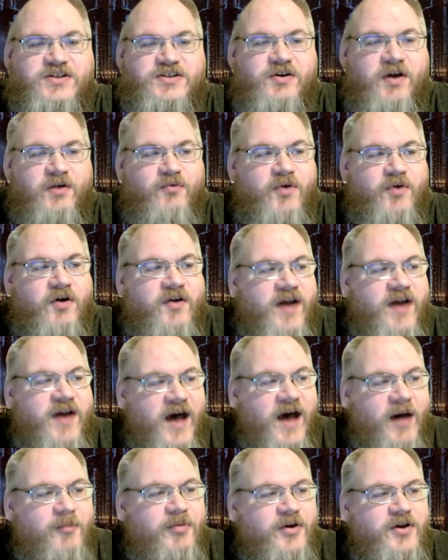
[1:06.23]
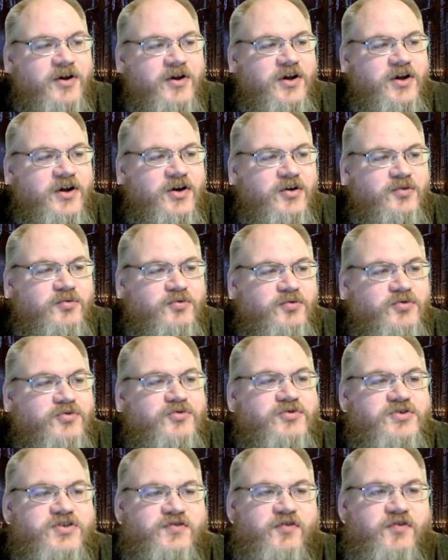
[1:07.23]
So I wrote up
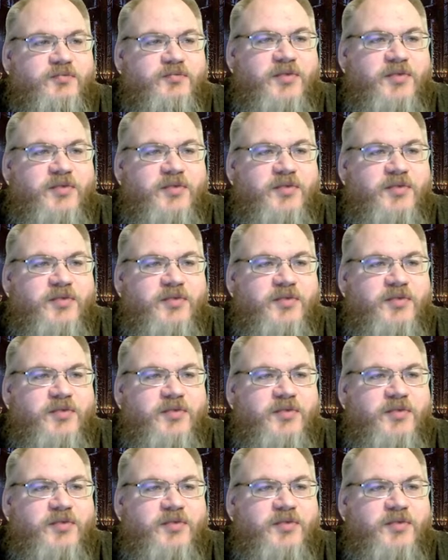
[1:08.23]
rules for